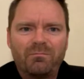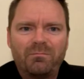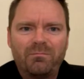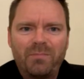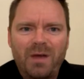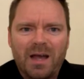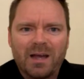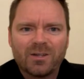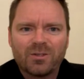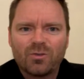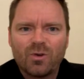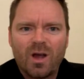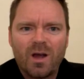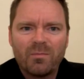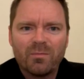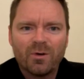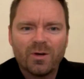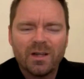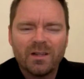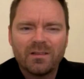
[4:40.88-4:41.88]
backdrop
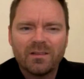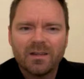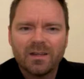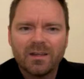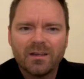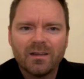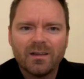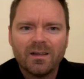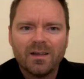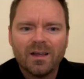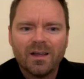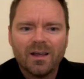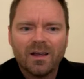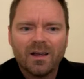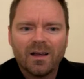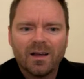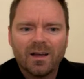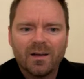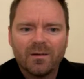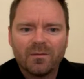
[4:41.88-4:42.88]
or anything
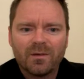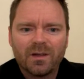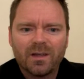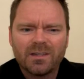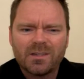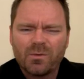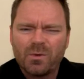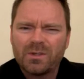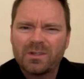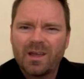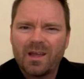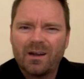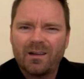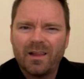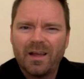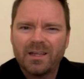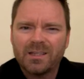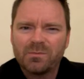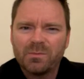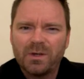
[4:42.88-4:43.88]
because it was kind of
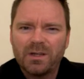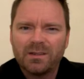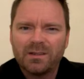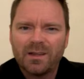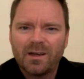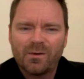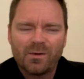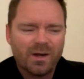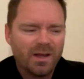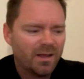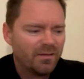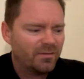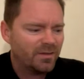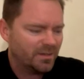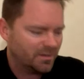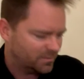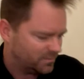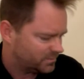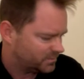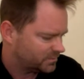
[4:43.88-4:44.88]
last minute that I would have it
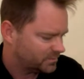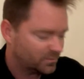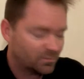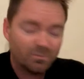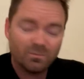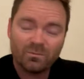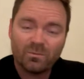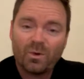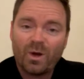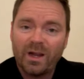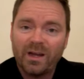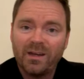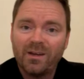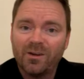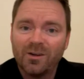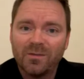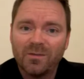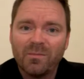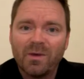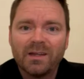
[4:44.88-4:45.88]
right
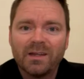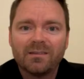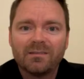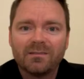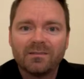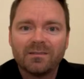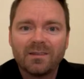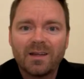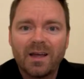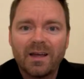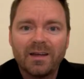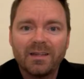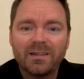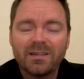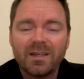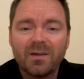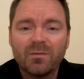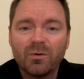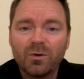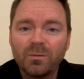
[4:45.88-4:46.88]
here at my dining
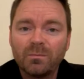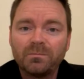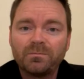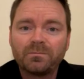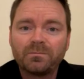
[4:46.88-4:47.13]
table.